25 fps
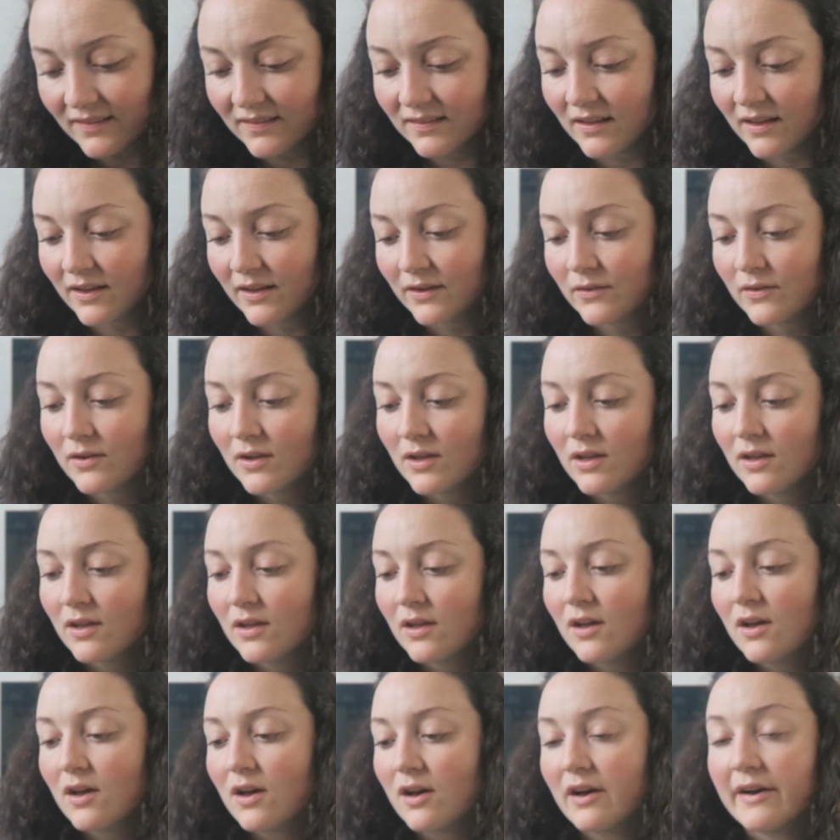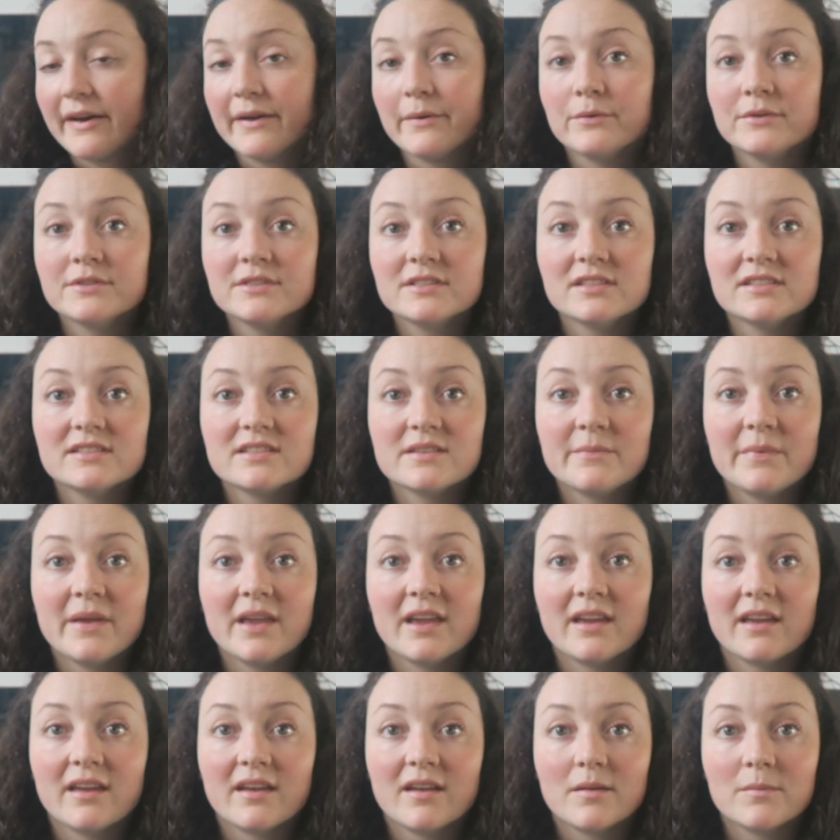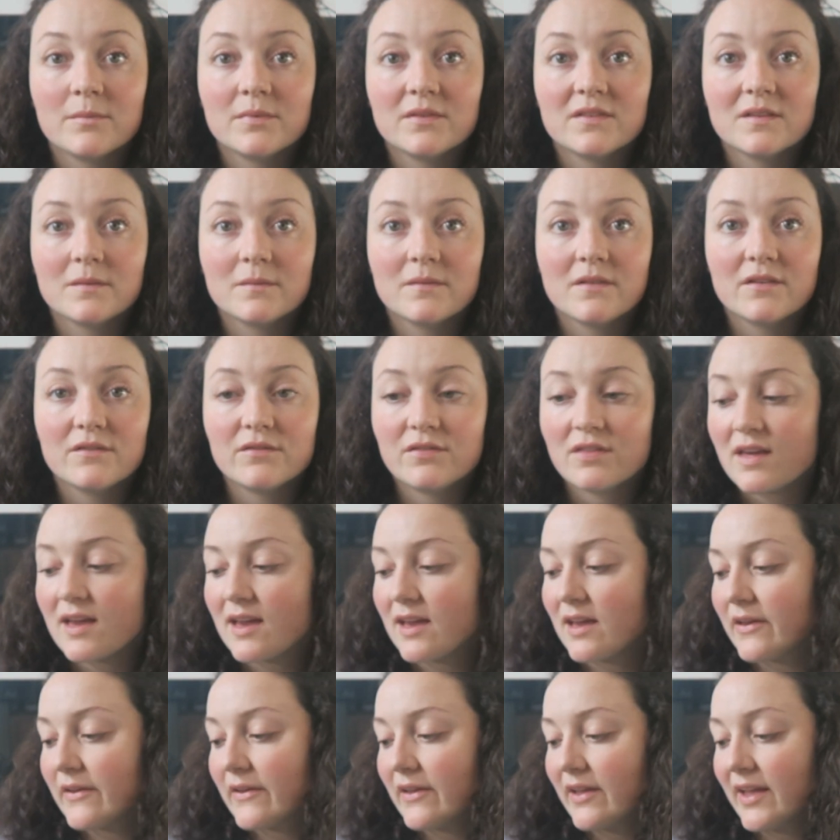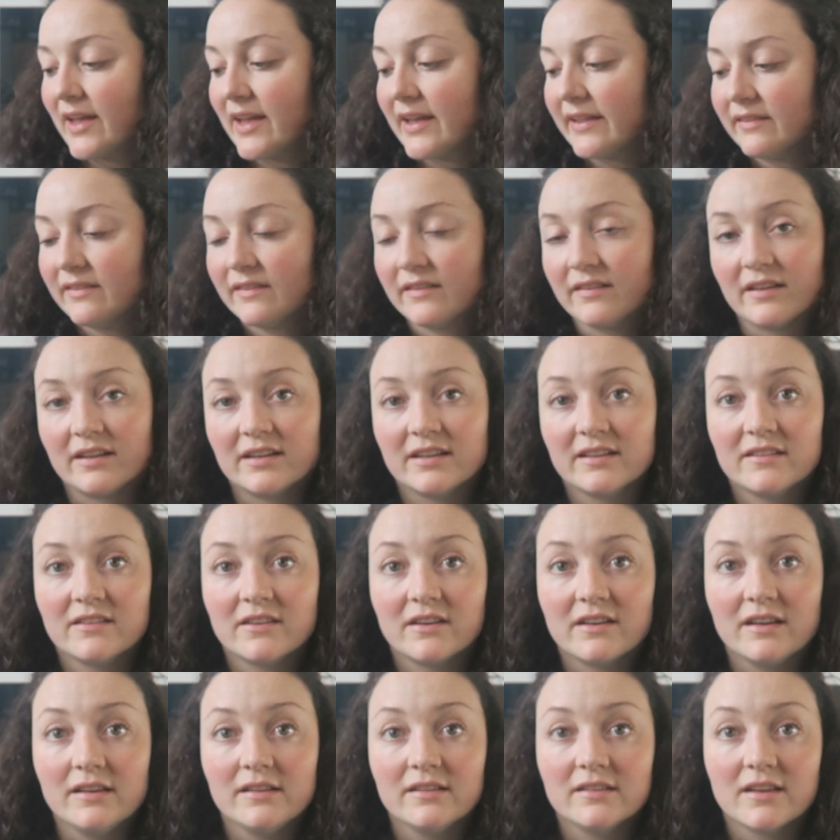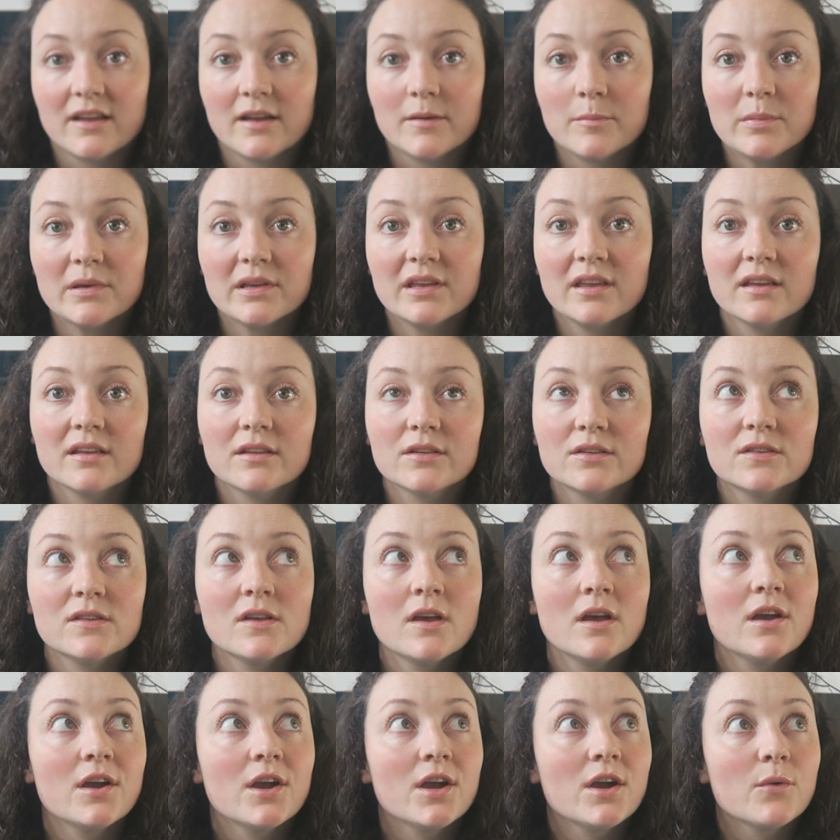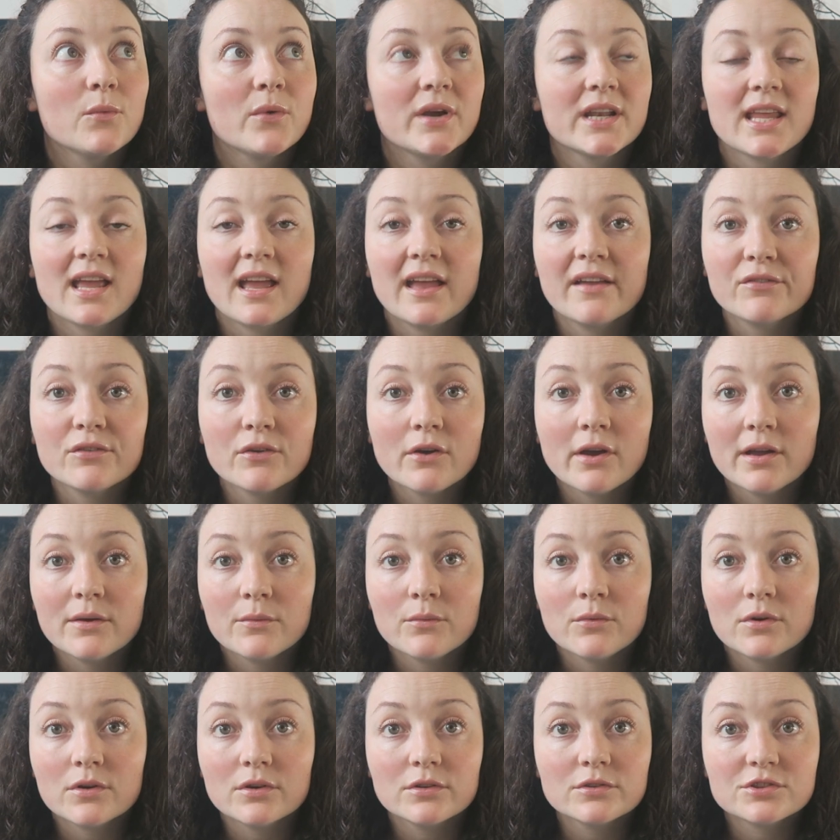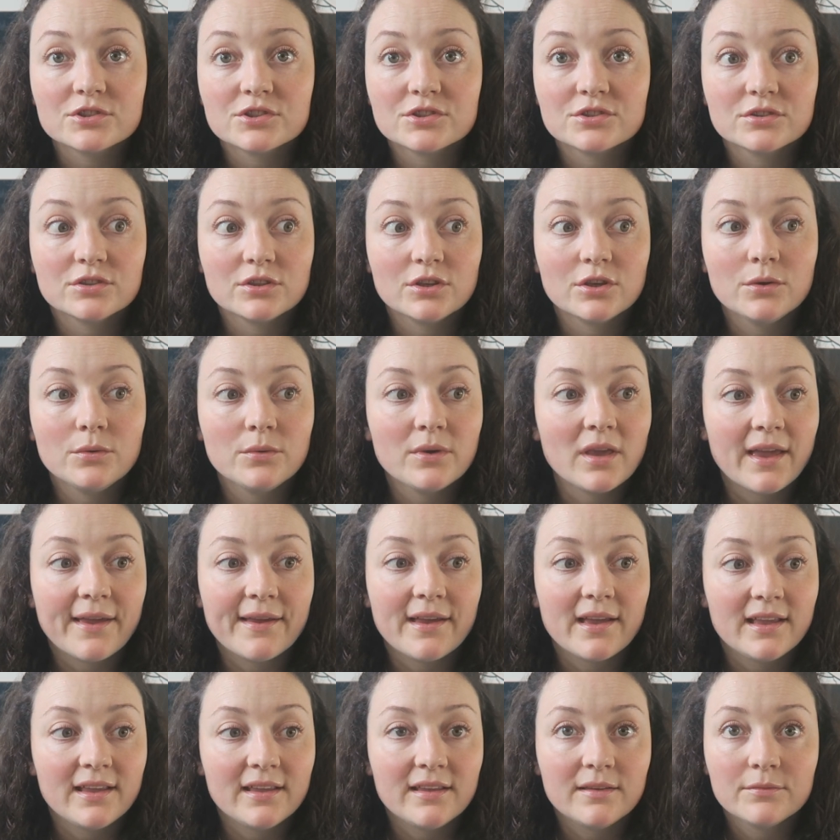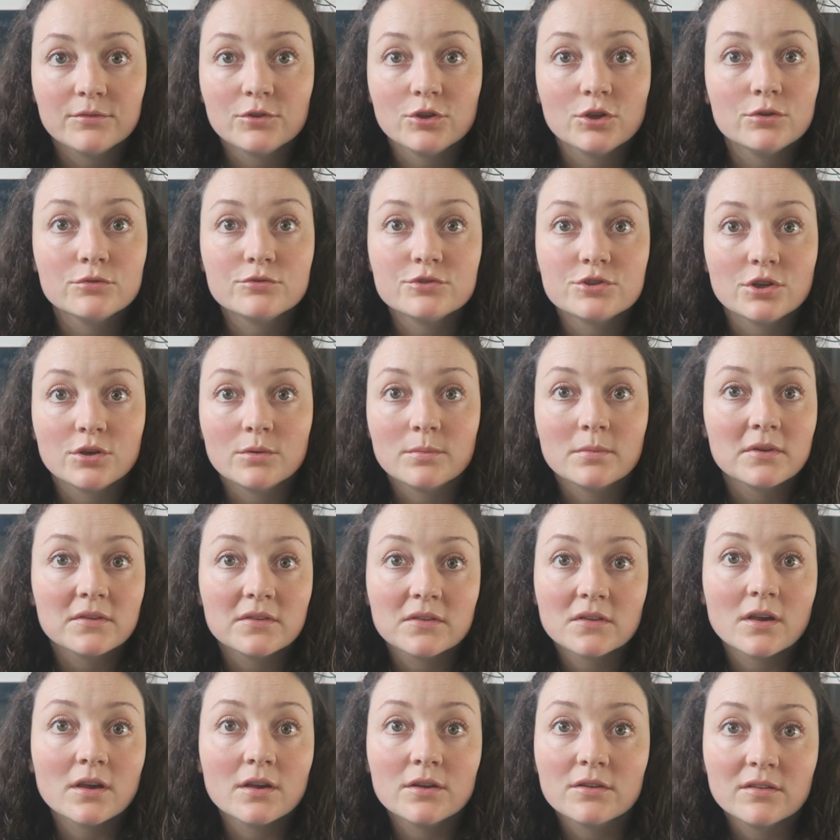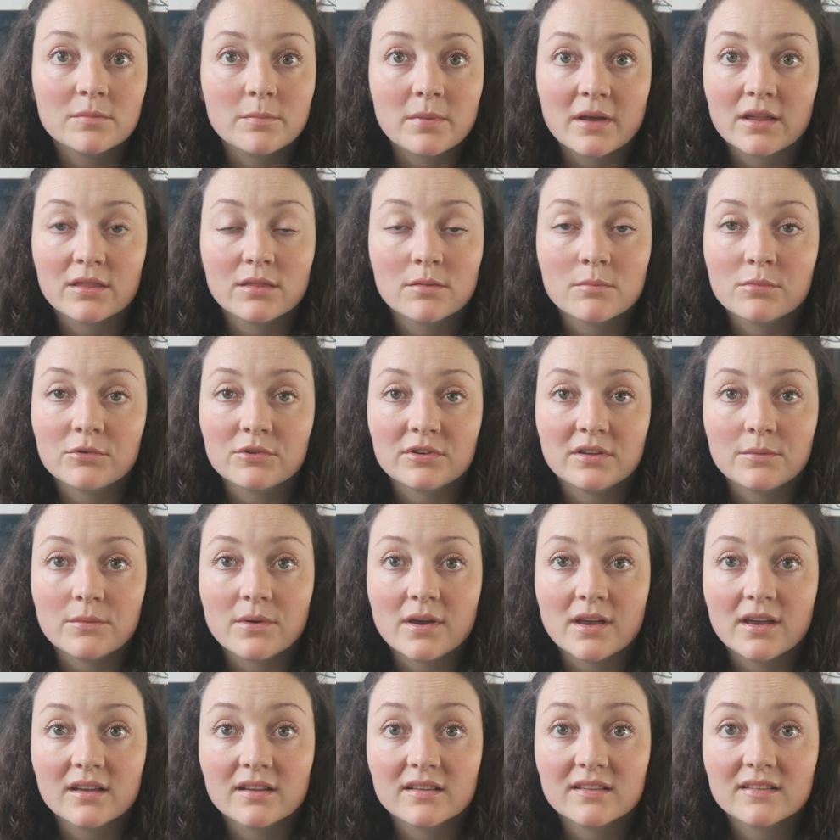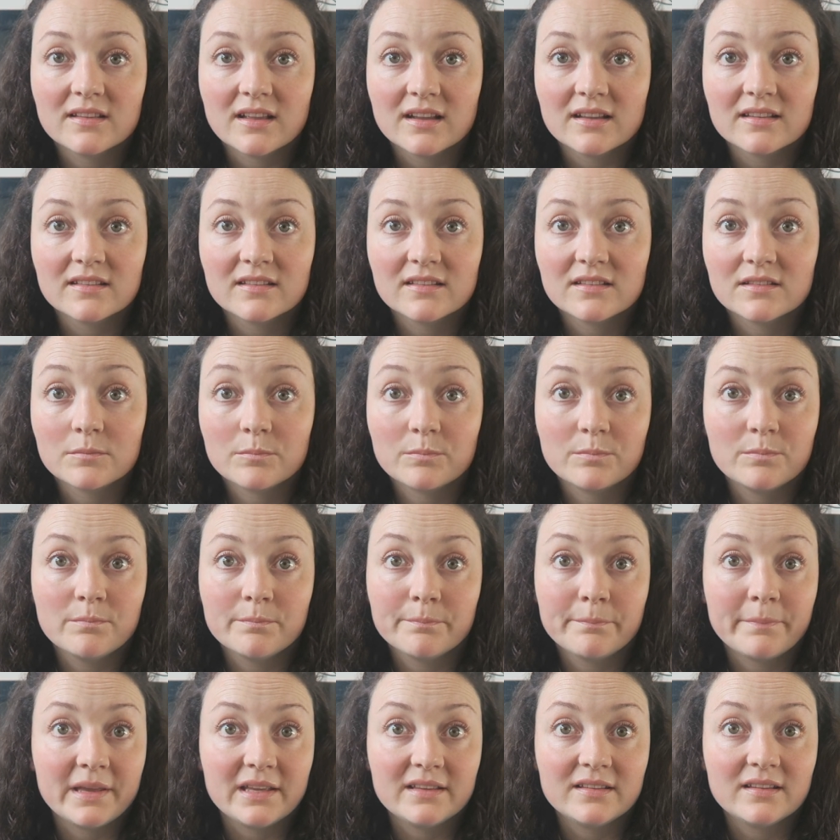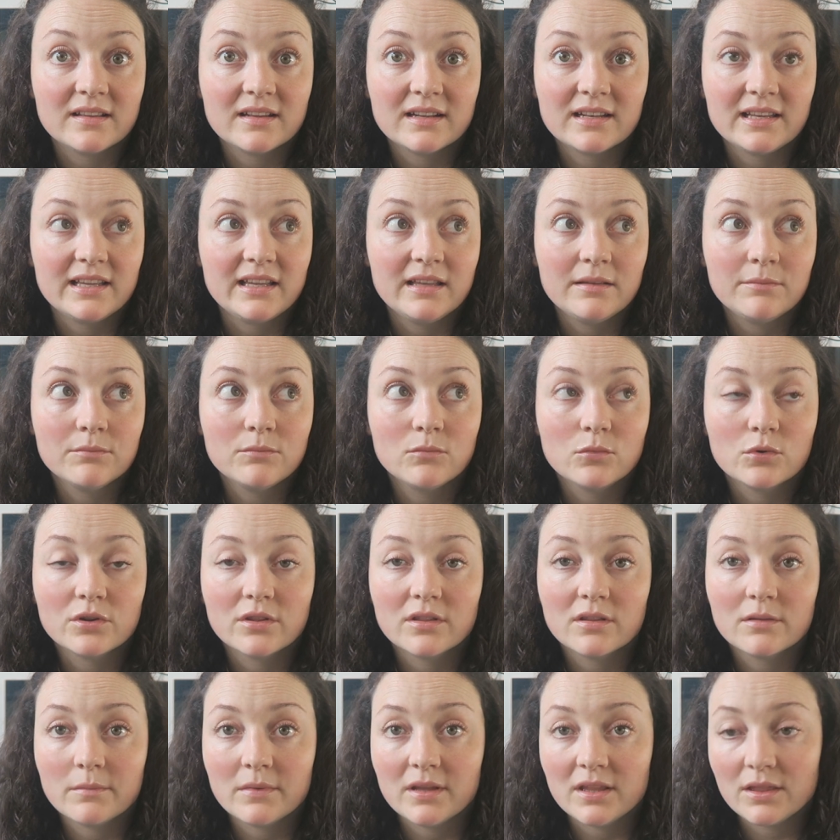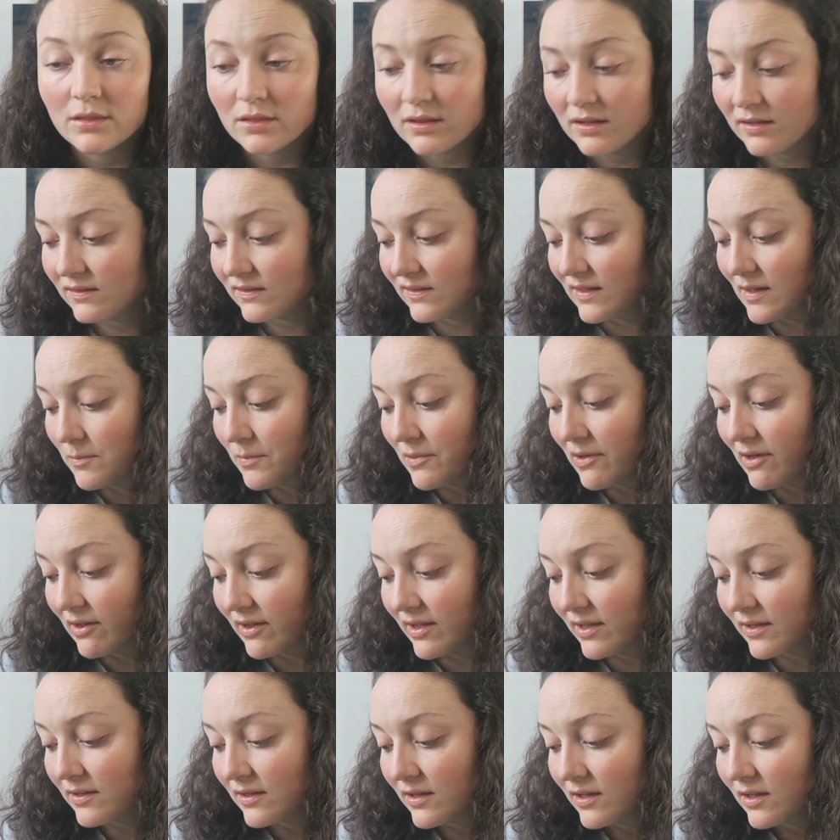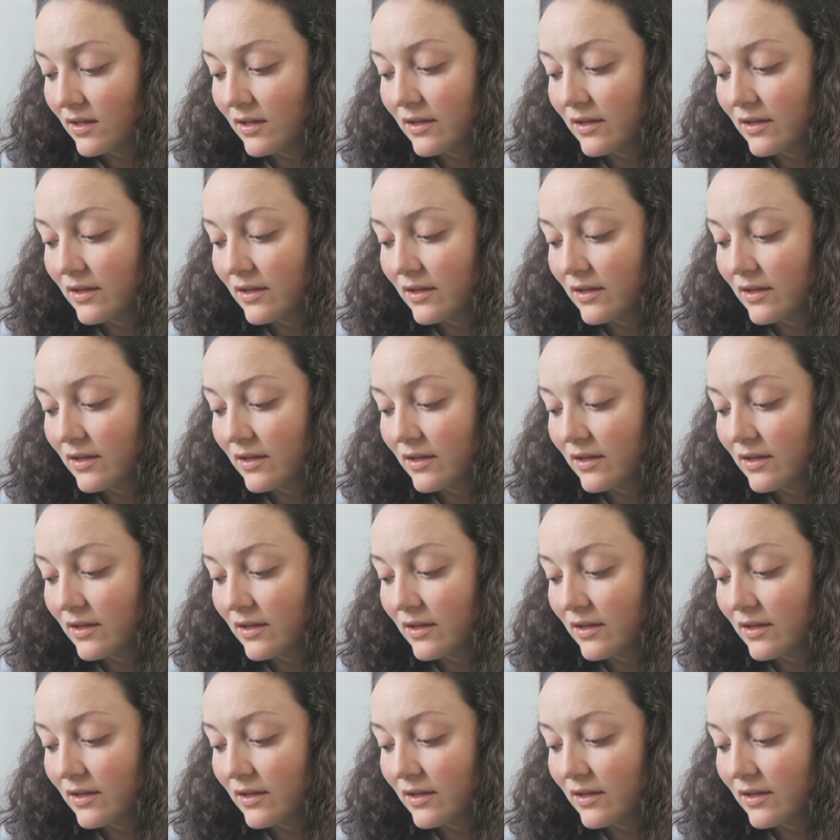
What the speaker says: So I wanted to pick up some of their hand sanitizer, because whenever I watch UK YouTubers go to Bath & Body Works, that's basically one of the main things they buy.